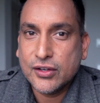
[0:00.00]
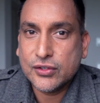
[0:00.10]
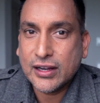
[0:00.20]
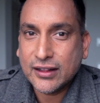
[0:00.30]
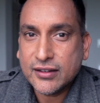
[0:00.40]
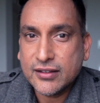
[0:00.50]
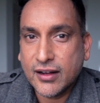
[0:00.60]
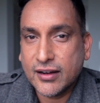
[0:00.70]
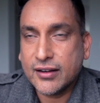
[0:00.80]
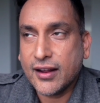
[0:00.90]
So I clicked
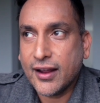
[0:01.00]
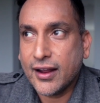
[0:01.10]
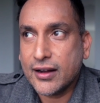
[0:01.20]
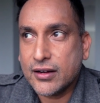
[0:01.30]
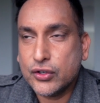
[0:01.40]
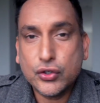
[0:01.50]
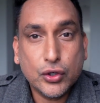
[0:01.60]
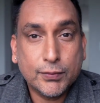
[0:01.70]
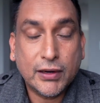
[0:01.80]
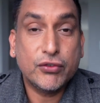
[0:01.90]
on it and
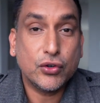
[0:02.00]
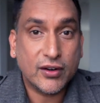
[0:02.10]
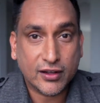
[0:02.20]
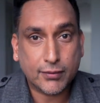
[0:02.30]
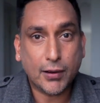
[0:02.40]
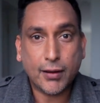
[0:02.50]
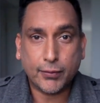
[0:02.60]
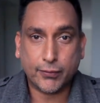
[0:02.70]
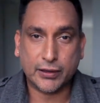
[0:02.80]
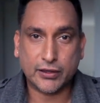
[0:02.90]
YouTube gives you another
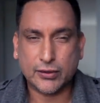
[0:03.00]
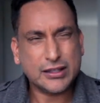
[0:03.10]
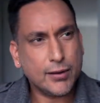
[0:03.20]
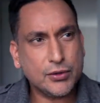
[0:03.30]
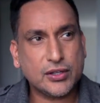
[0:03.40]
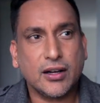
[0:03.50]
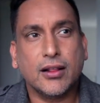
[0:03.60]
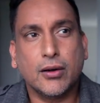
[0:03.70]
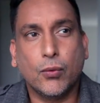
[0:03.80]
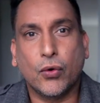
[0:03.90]
pop-up window. It's almost like a
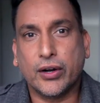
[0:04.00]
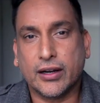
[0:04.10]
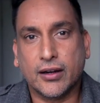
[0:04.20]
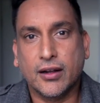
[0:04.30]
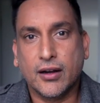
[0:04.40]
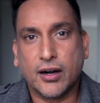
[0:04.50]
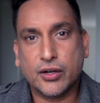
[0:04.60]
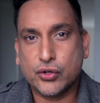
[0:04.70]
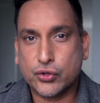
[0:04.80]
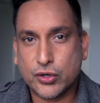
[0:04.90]
little warning. Are
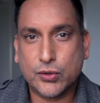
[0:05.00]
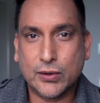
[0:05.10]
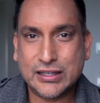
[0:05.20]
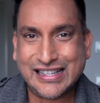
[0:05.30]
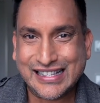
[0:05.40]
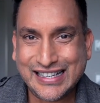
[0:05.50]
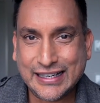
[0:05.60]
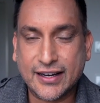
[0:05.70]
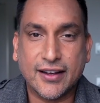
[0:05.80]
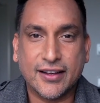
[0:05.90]
you sure you want to
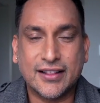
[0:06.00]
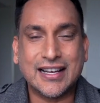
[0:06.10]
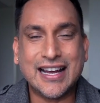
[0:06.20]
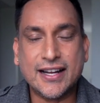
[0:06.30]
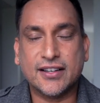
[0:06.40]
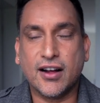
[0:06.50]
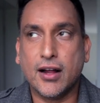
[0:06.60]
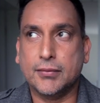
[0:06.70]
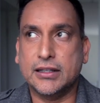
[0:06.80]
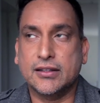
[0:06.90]
see the hidden
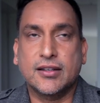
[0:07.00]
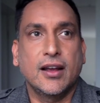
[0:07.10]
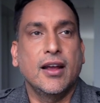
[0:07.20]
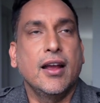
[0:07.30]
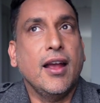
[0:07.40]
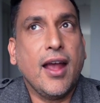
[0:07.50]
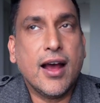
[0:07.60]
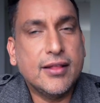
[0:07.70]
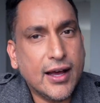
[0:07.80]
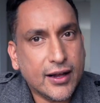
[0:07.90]
comments?
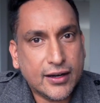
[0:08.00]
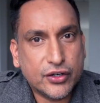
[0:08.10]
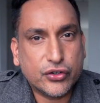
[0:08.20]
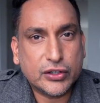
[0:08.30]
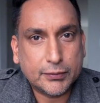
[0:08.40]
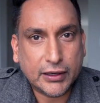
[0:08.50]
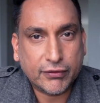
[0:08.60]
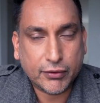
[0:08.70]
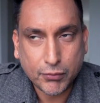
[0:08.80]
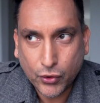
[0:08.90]
And that intrigued me
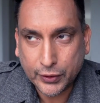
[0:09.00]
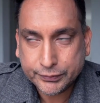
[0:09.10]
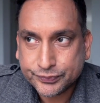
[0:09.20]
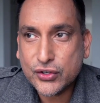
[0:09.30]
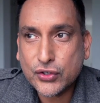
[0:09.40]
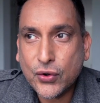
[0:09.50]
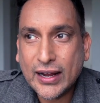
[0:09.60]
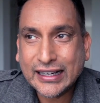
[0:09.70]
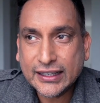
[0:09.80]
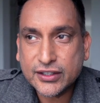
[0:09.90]
even more. So I
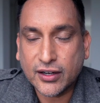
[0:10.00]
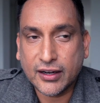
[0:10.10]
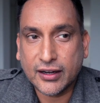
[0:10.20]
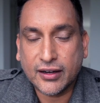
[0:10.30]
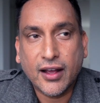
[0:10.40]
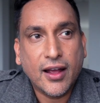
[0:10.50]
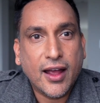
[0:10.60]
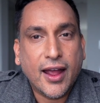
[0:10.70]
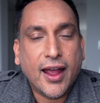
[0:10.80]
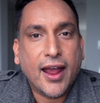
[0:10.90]
clicked on it
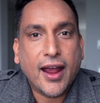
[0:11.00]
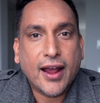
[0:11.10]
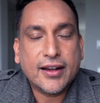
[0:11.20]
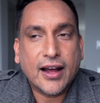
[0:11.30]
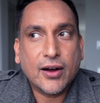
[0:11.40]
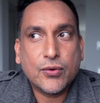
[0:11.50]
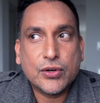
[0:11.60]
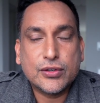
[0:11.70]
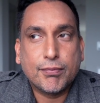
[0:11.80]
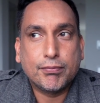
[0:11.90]
and I
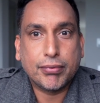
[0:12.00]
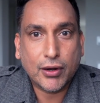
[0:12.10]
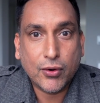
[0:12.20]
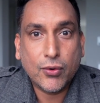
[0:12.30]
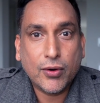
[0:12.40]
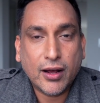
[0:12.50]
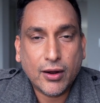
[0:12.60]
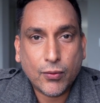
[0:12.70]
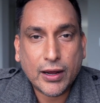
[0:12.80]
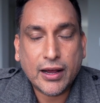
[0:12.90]
was blown
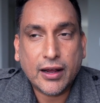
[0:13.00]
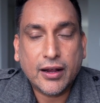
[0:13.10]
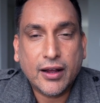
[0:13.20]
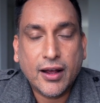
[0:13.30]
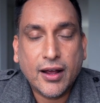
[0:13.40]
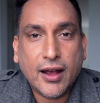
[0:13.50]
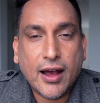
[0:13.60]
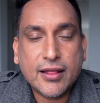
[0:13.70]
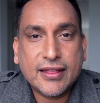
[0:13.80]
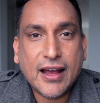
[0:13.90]
away
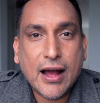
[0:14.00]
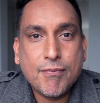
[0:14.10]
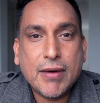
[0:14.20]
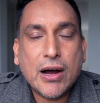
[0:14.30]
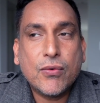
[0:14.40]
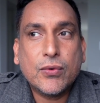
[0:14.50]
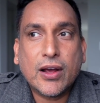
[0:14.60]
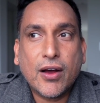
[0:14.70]
at the amount